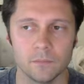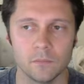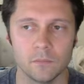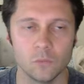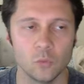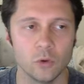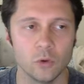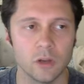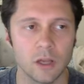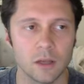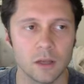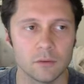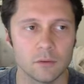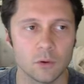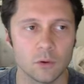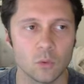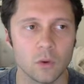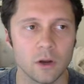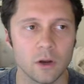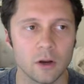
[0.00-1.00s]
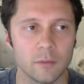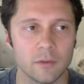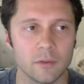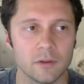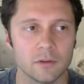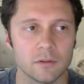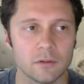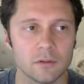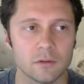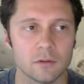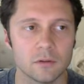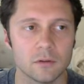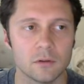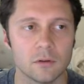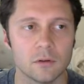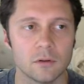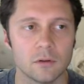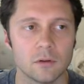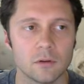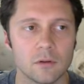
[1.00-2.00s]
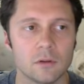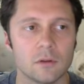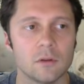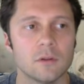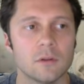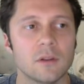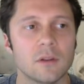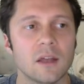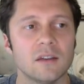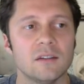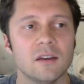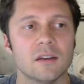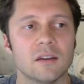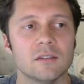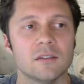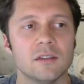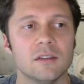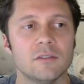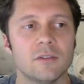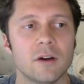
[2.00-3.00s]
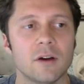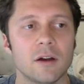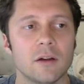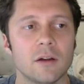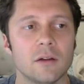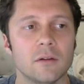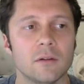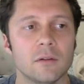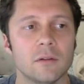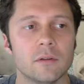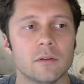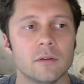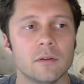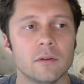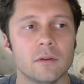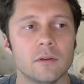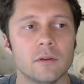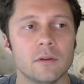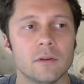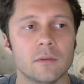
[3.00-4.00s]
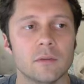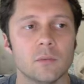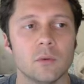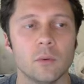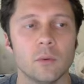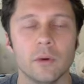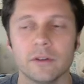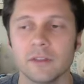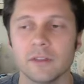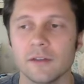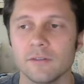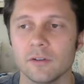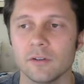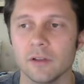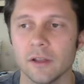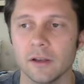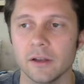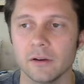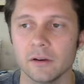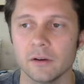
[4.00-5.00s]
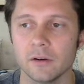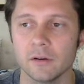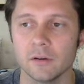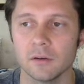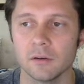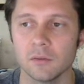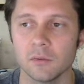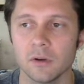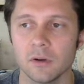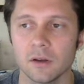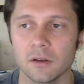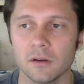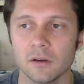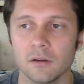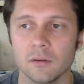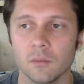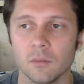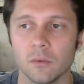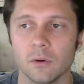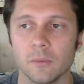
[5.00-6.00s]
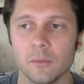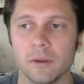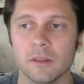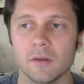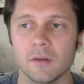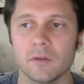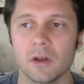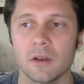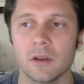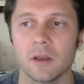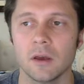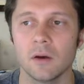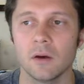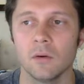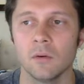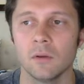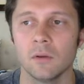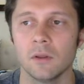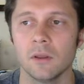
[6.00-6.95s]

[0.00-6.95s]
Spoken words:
We could add a requirements.txt file. We'll want that for later. We're not going to worry about that right now.